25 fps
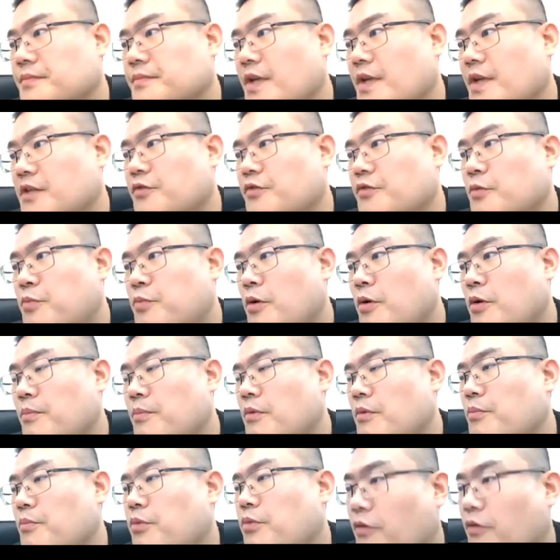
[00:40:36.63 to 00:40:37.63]
It will
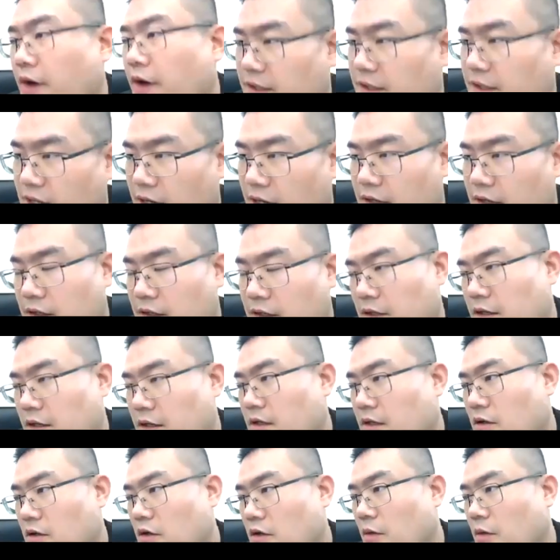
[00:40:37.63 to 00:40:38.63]
provide like
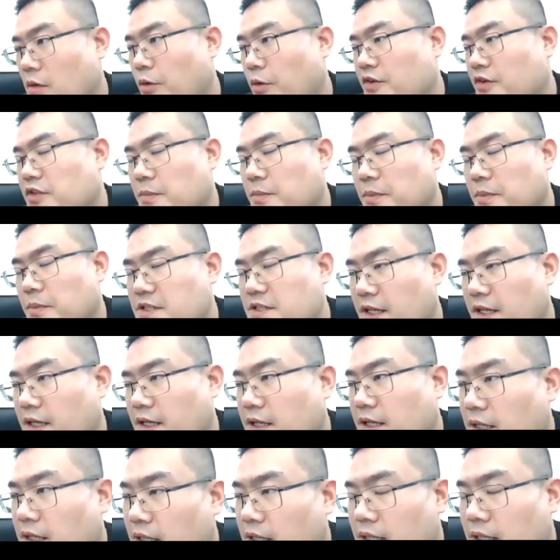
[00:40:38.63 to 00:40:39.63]

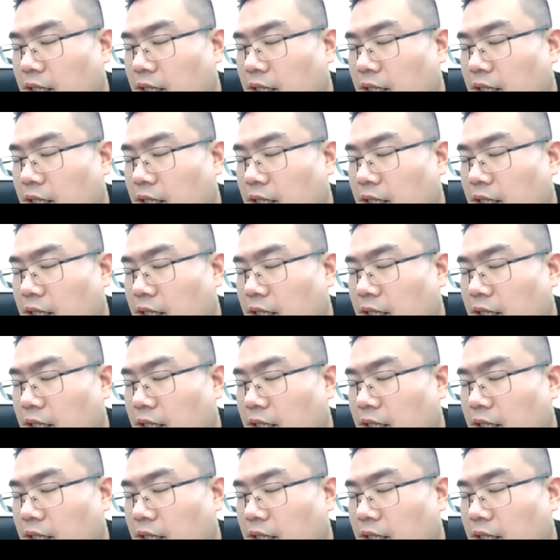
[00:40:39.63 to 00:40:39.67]
approximately